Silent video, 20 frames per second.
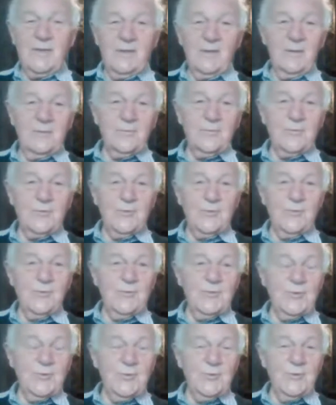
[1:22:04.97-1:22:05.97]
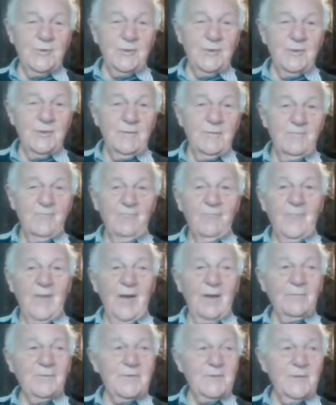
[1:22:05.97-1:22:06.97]
a long story short,
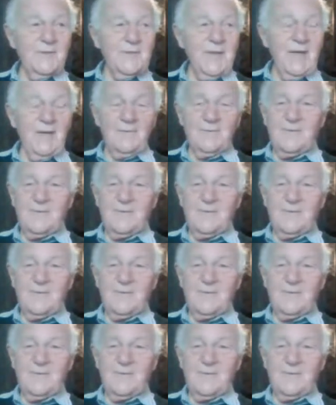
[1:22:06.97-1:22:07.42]
I was got out.